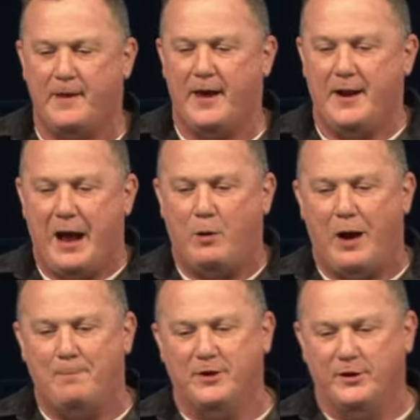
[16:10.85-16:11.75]
and
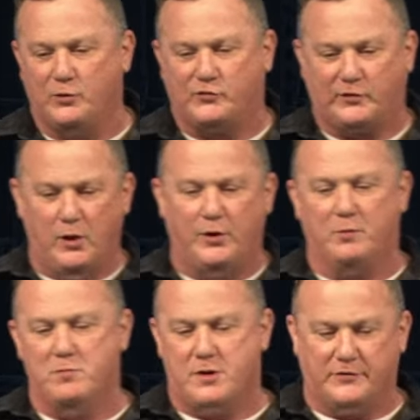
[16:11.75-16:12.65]
I'm going to go slow here
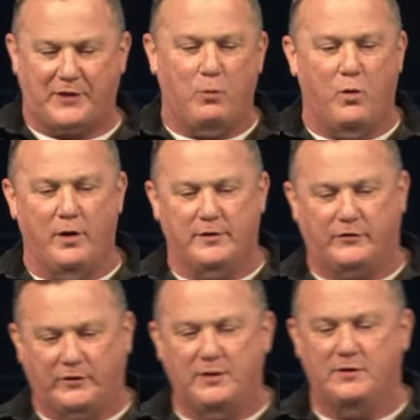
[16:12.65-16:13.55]
because I want you to
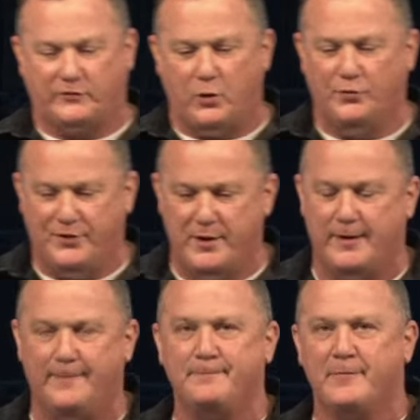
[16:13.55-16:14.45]
see this whole thing.